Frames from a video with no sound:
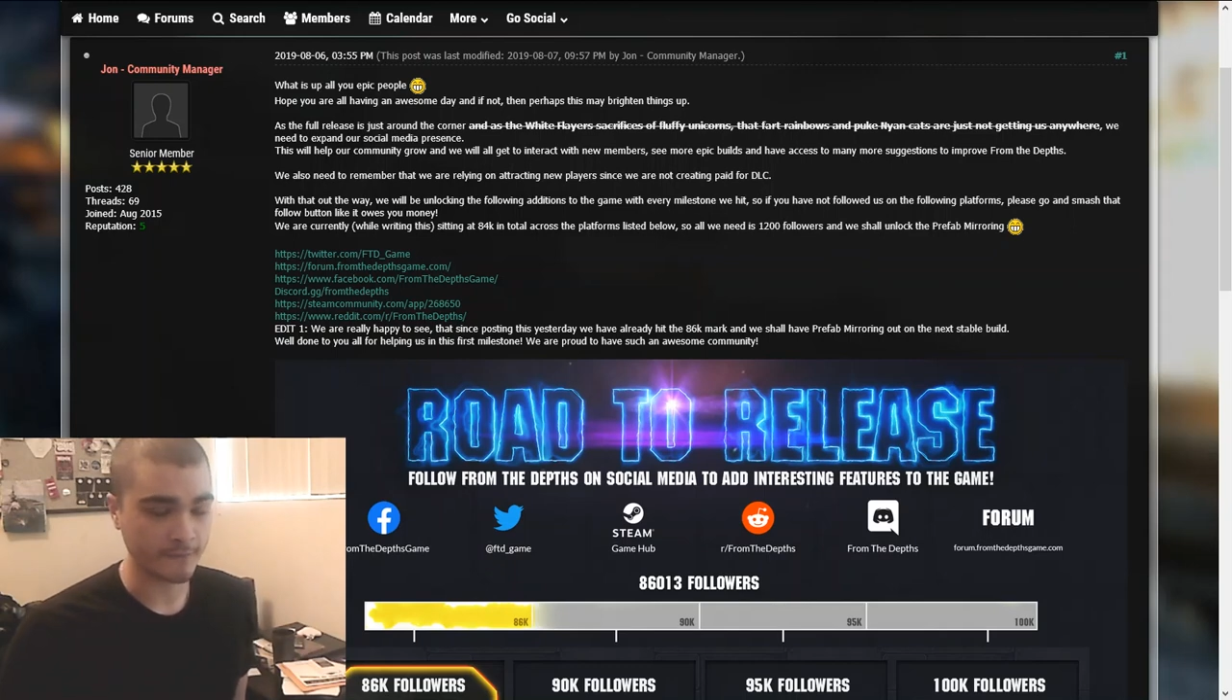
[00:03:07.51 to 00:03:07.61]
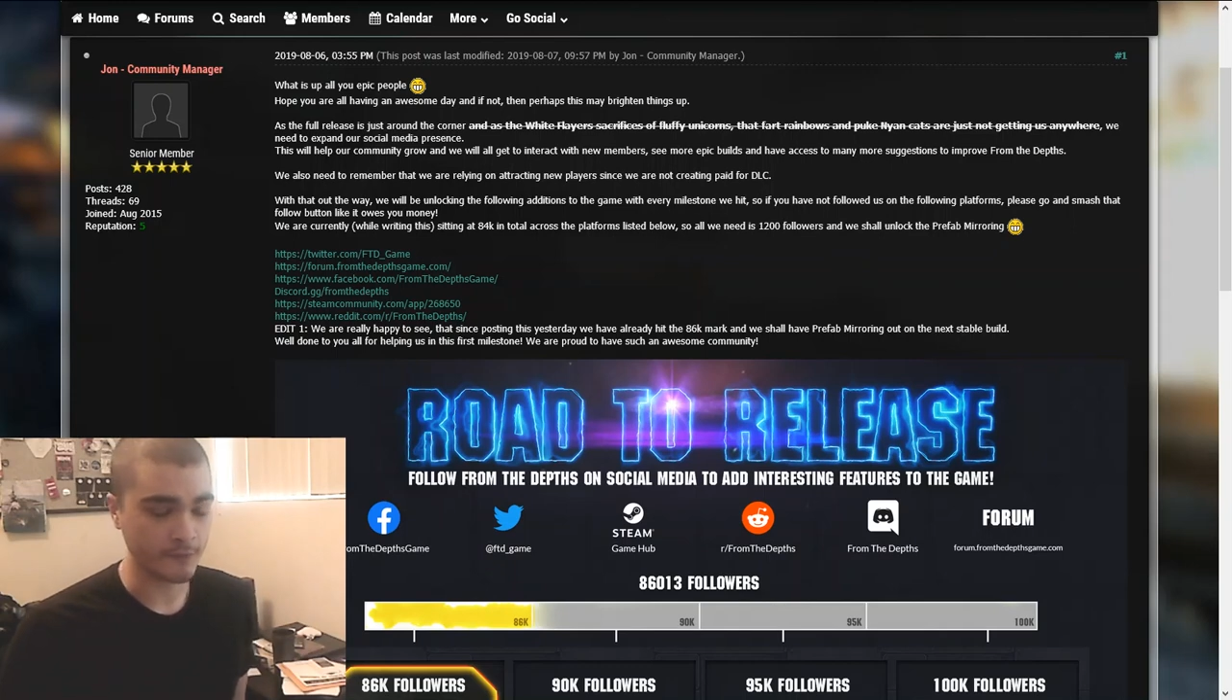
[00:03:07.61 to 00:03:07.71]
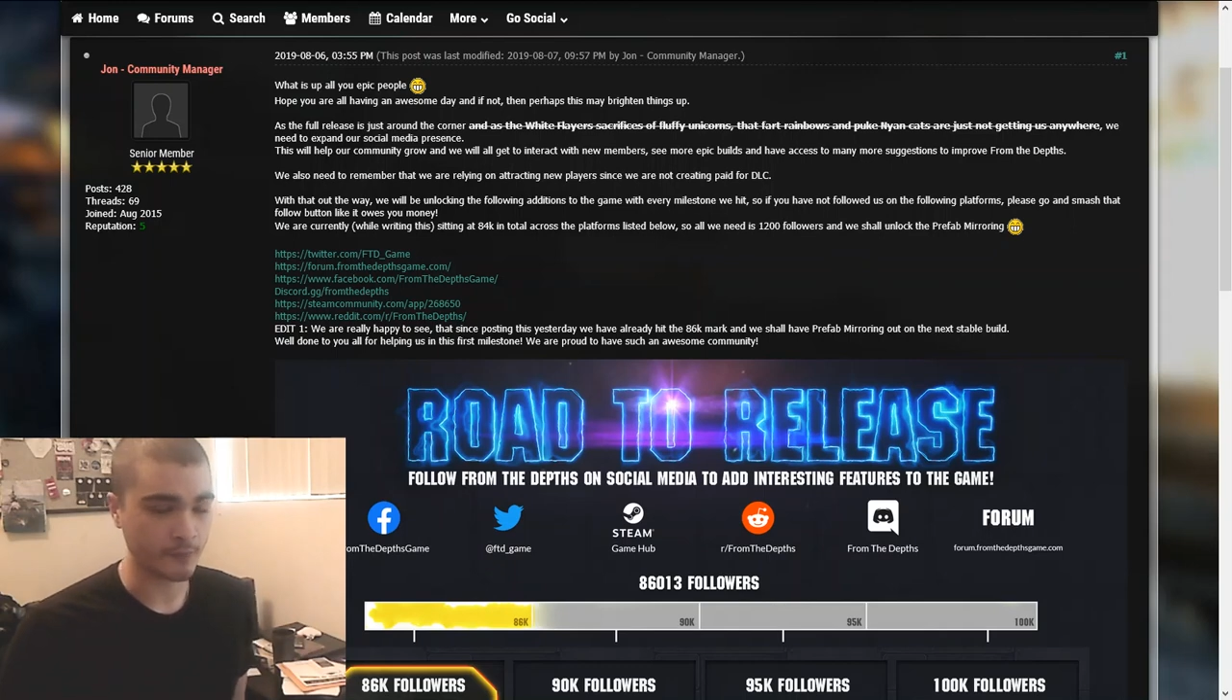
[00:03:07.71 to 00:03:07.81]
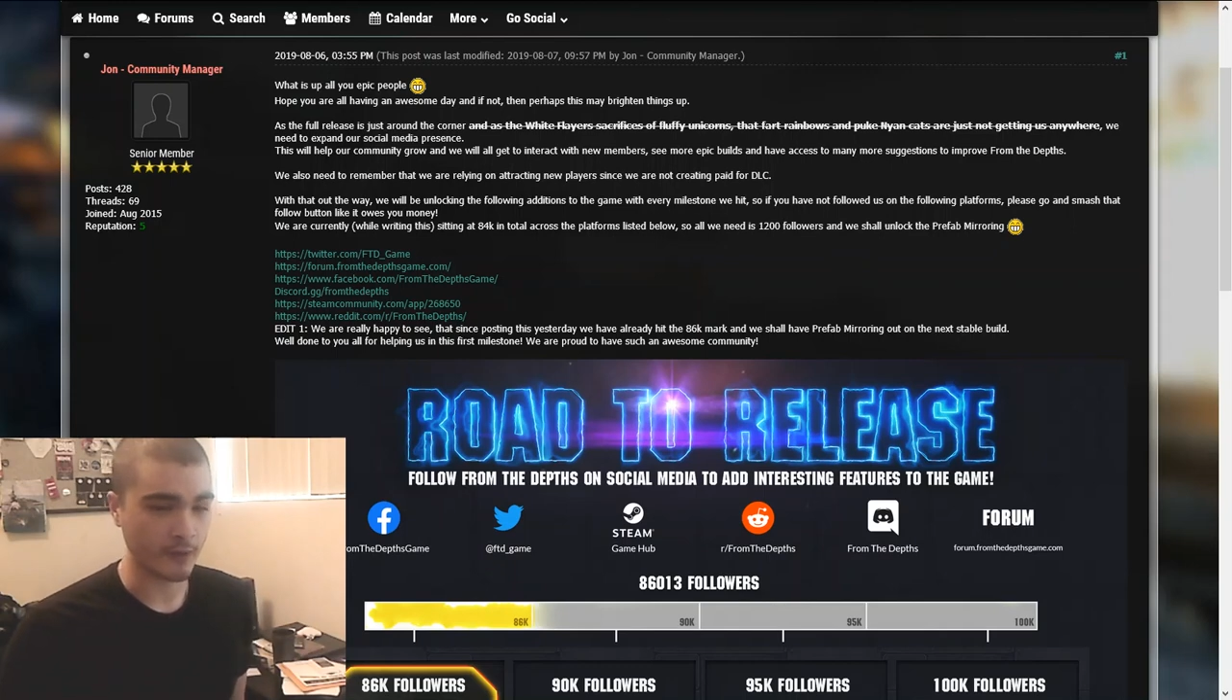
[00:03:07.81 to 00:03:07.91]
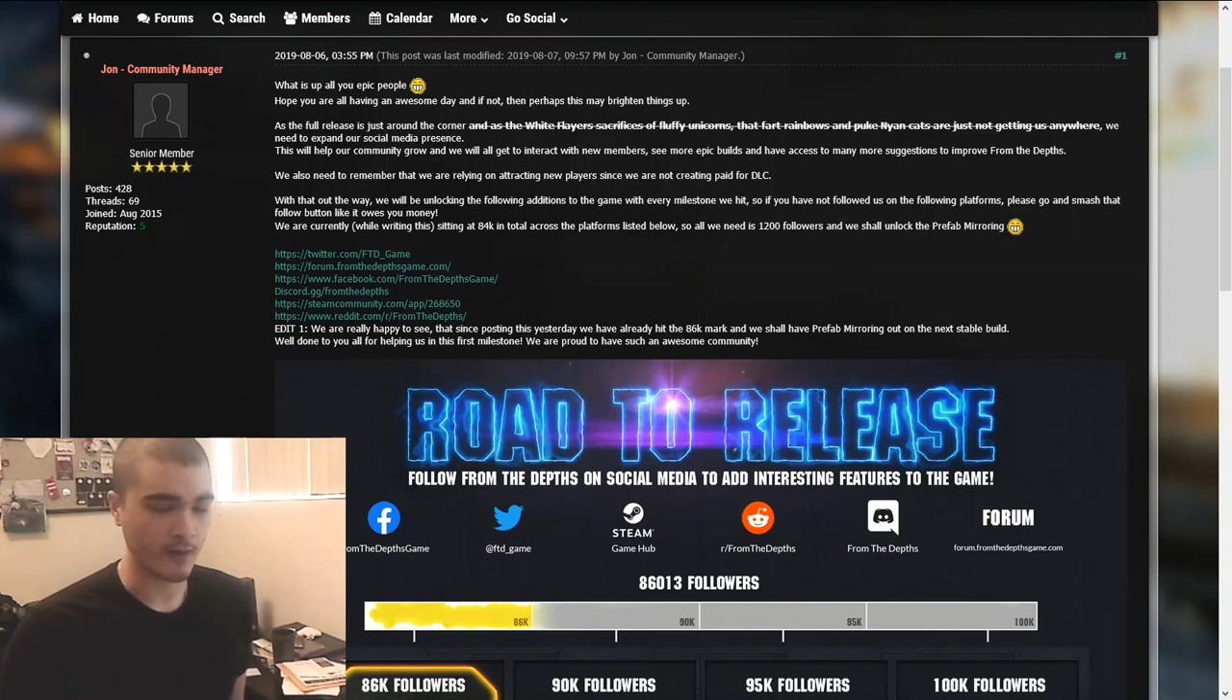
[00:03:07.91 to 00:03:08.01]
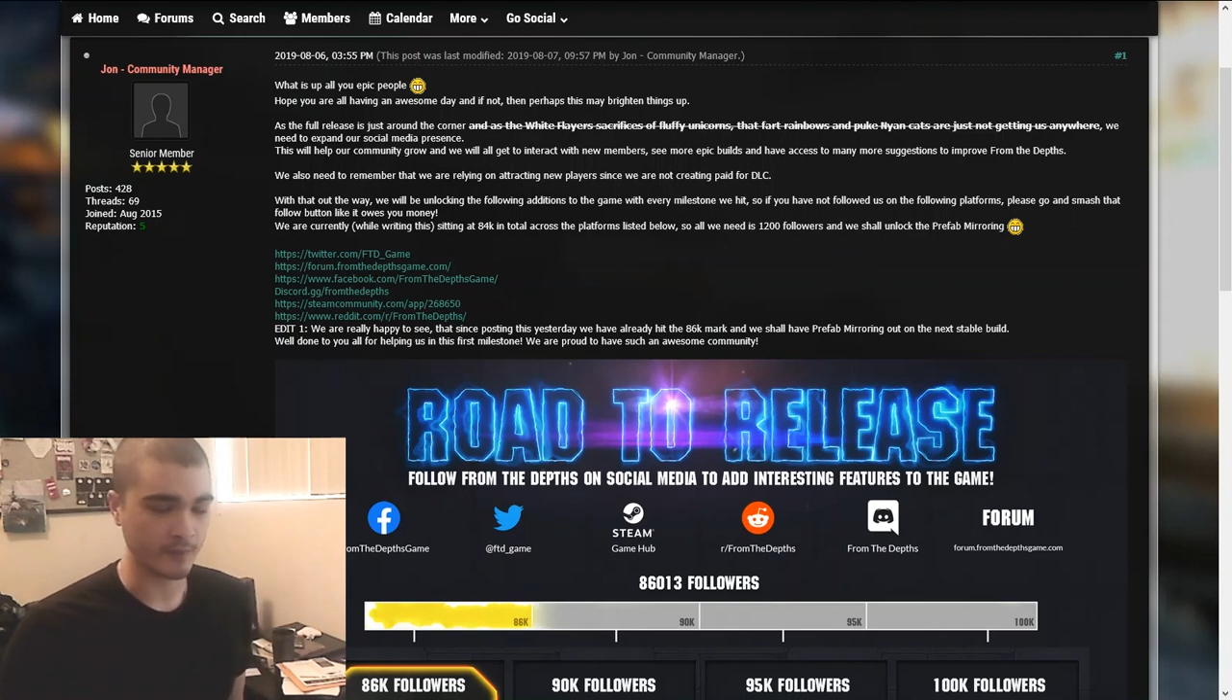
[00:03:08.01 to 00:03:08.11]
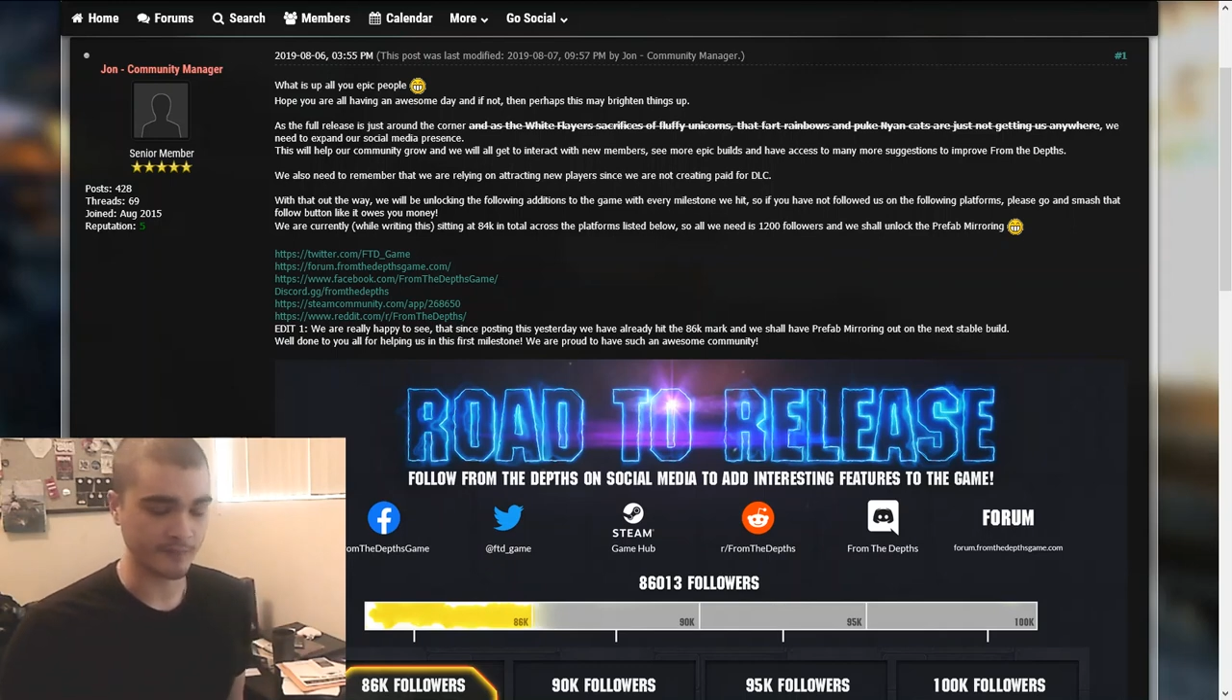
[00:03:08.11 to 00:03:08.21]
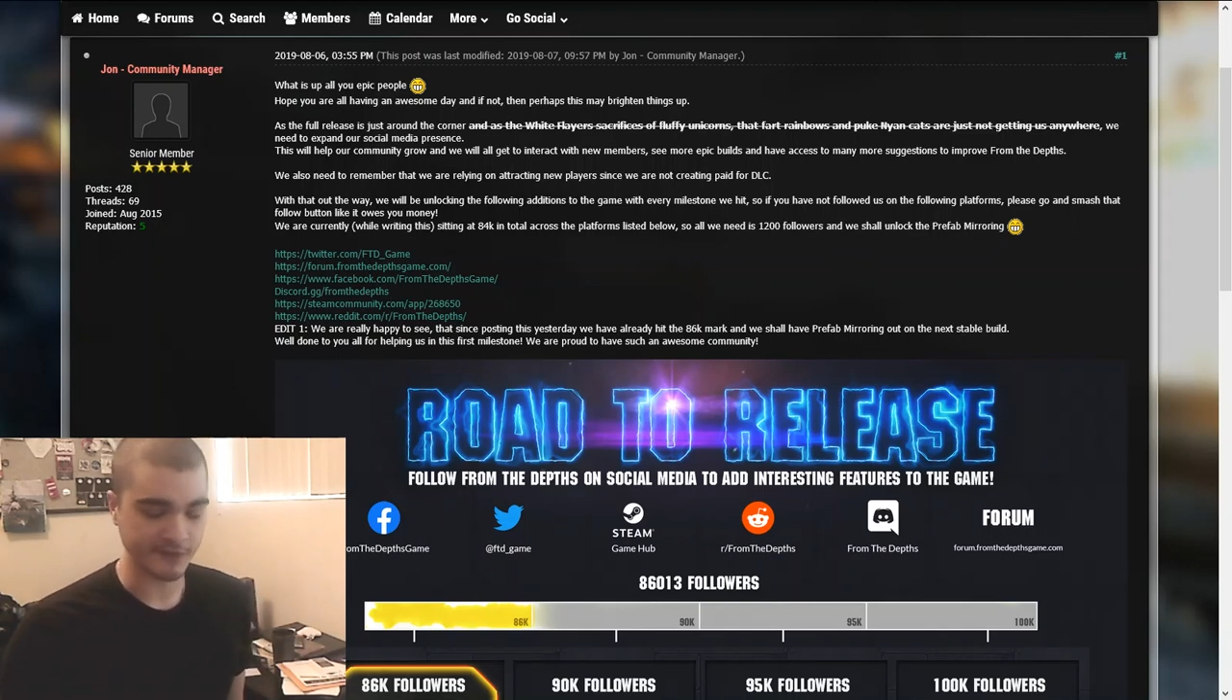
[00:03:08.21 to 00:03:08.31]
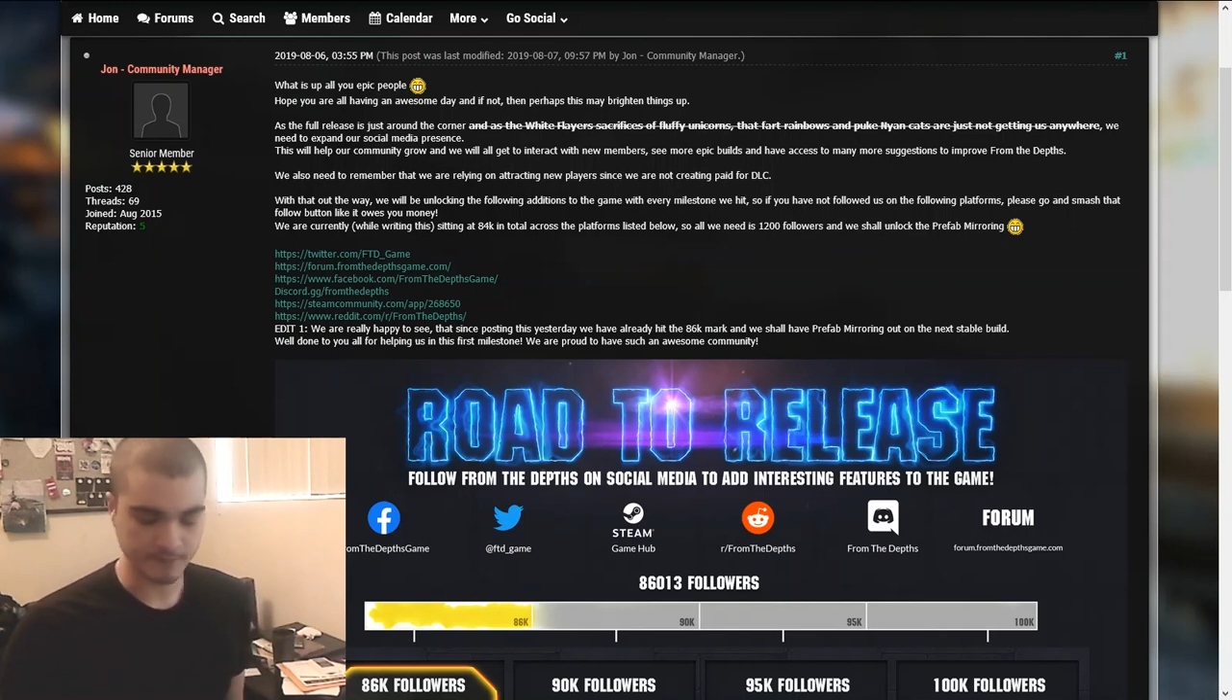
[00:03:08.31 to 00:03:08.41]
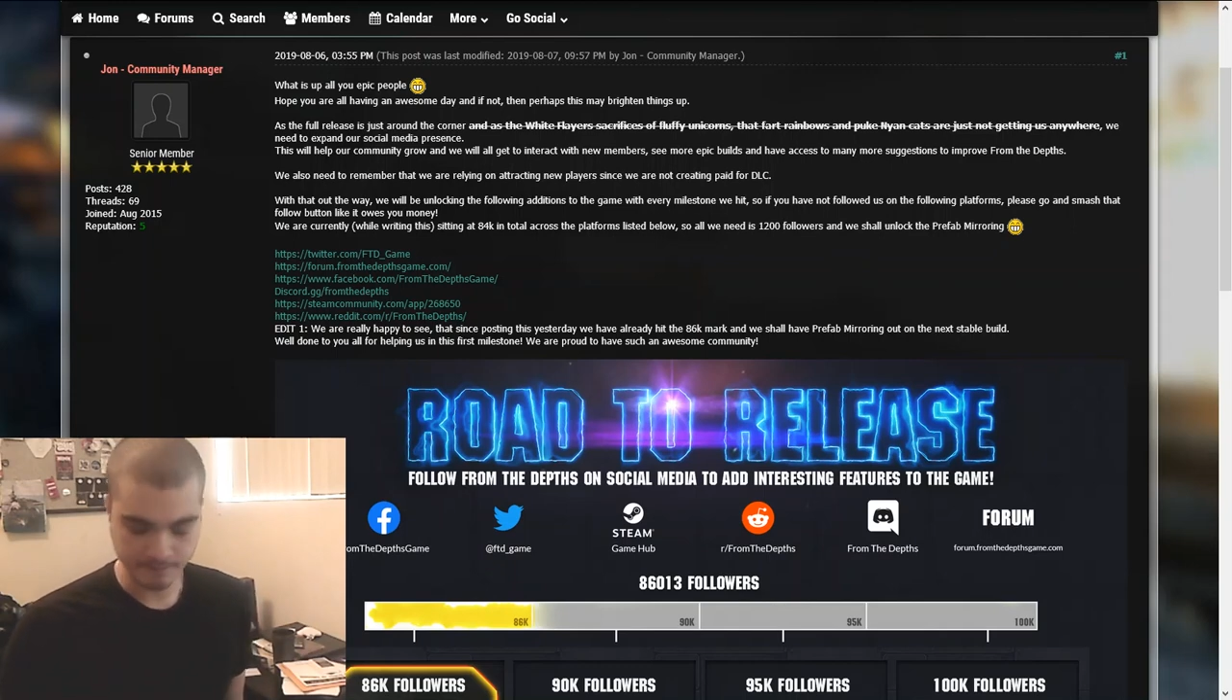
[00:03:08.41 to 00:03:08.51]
few problems.